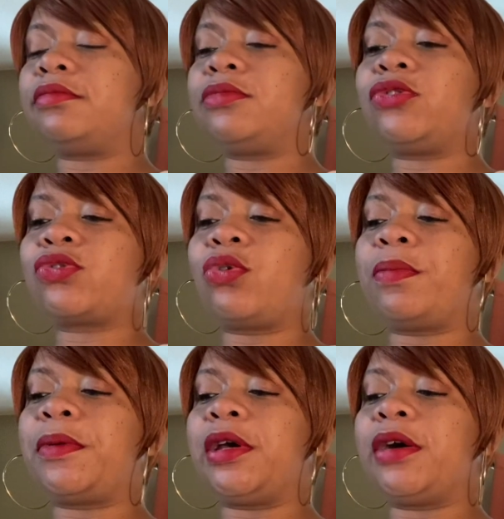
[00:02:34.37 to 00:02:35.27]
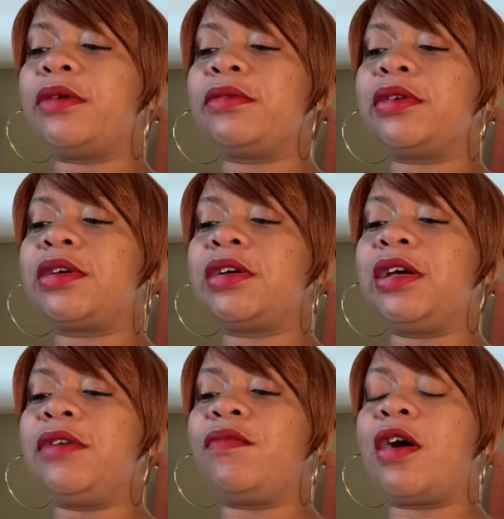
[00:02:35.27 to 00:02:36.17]
Scorpio, it could
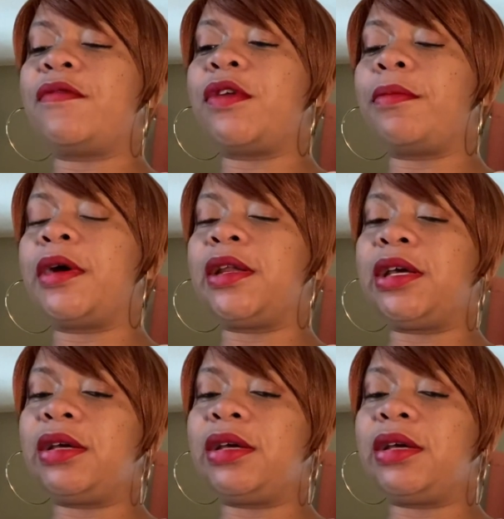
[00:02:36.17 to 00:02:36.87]
involve your money,